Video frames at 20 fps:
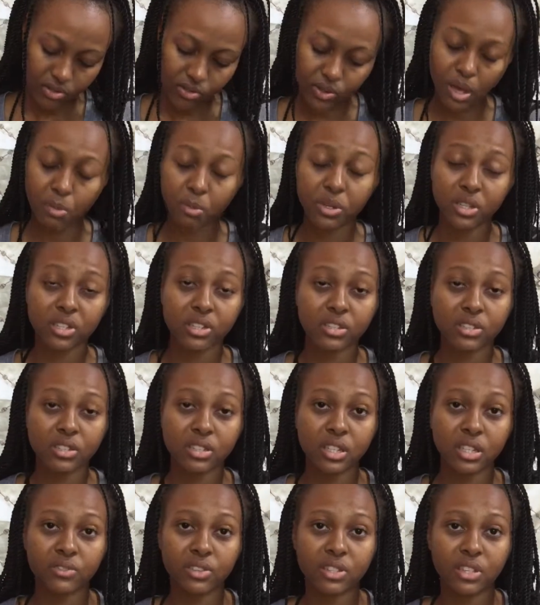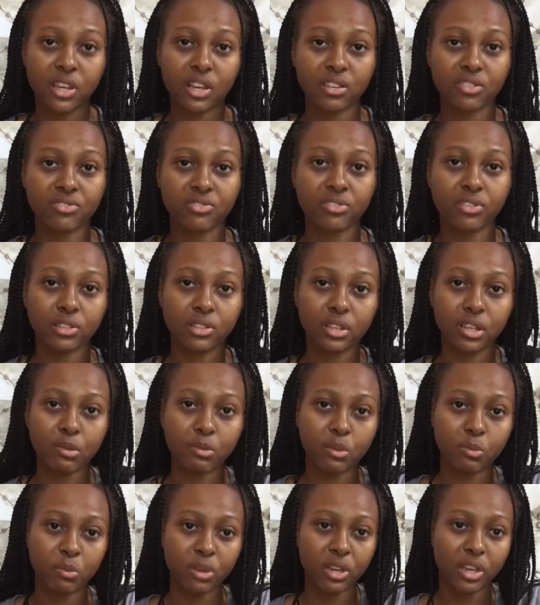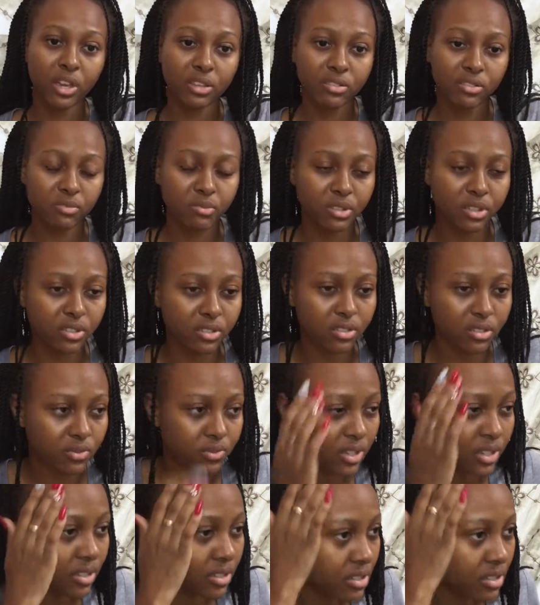so I'm gonna see if this actually tames my edges because if you